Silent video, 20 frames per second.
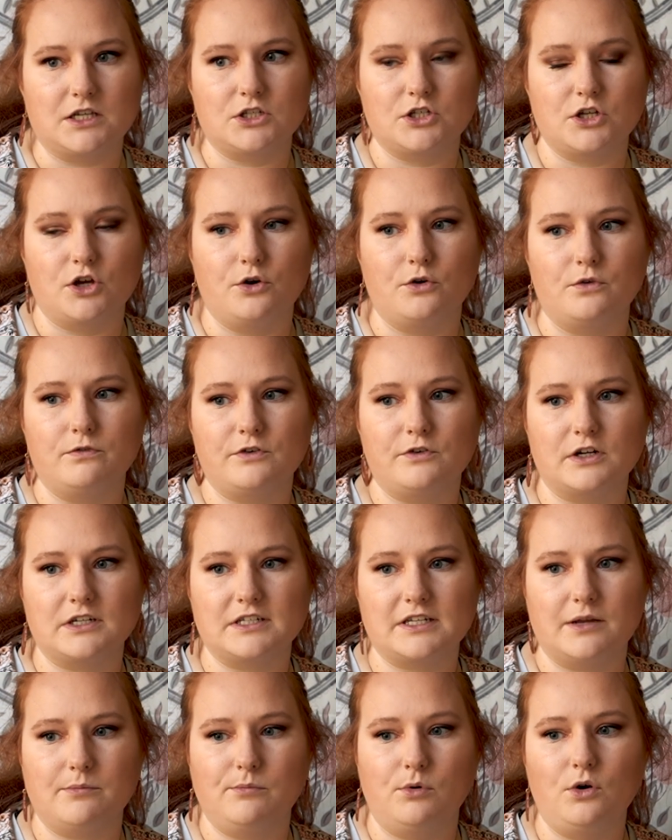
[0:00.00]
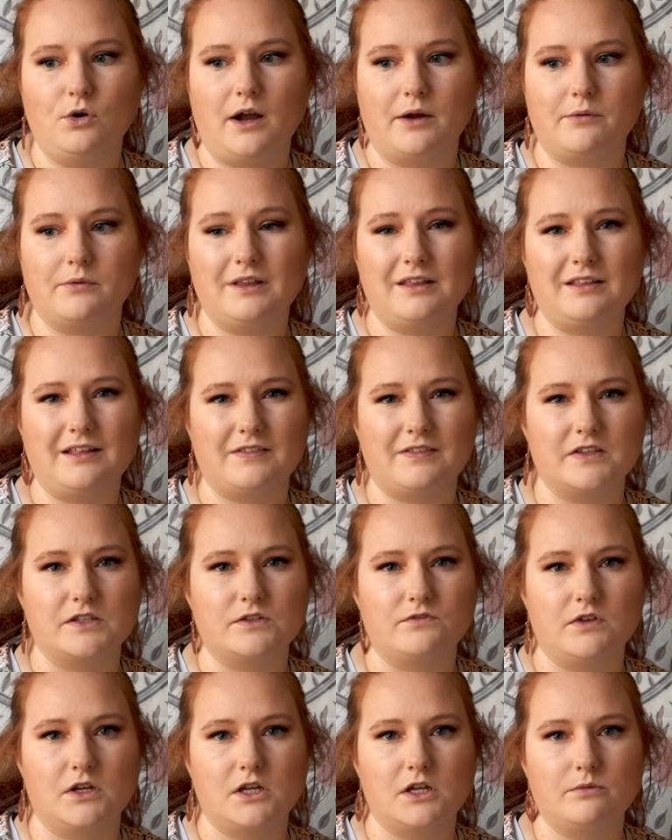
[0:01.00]
So for example, I really like this
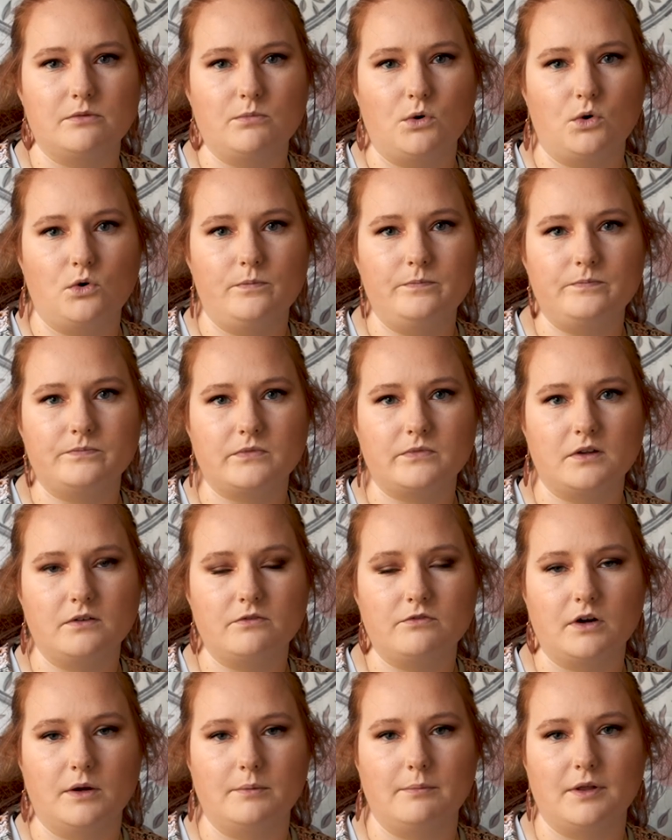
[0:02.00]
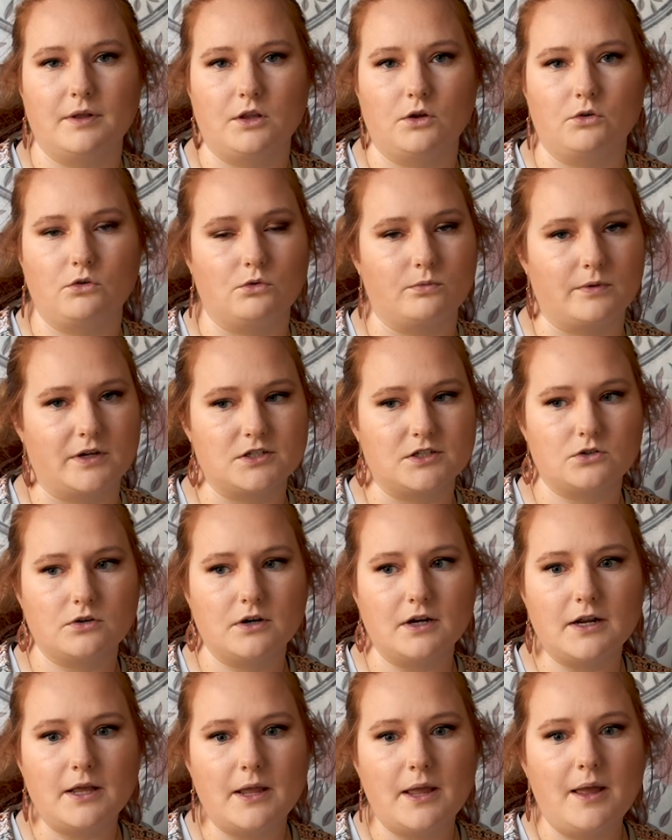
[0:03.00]
vegan bowl from a local
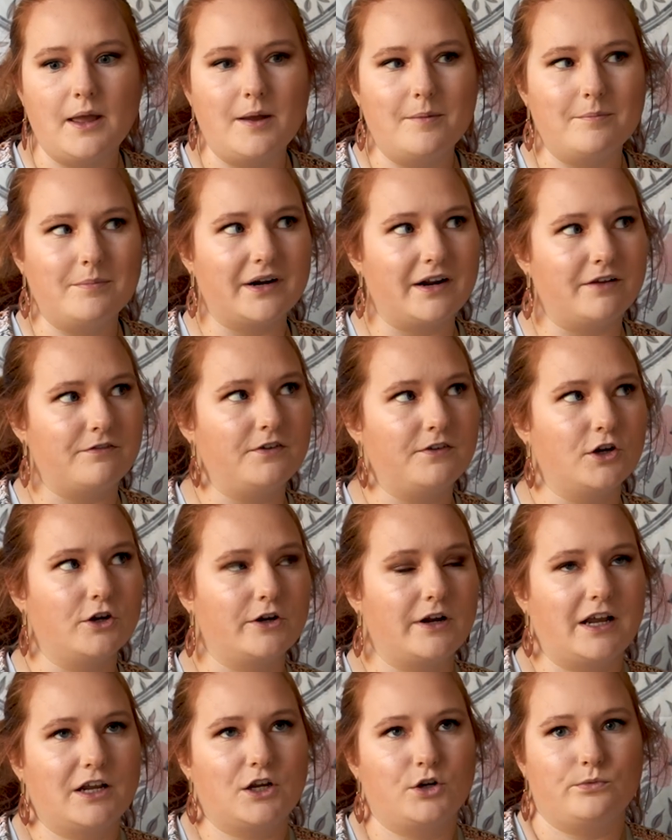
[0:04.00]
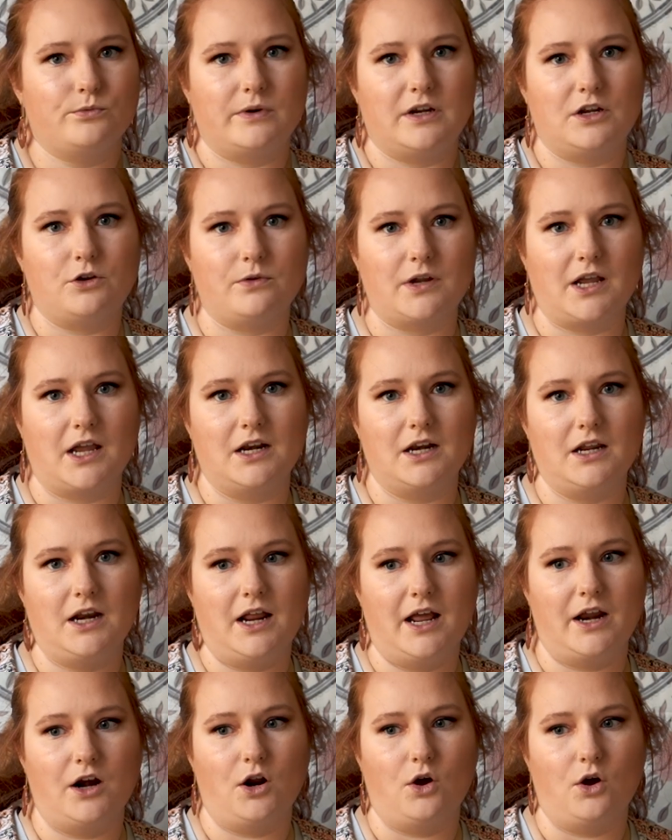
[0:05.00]
restaurant, but I figured I could recreate it at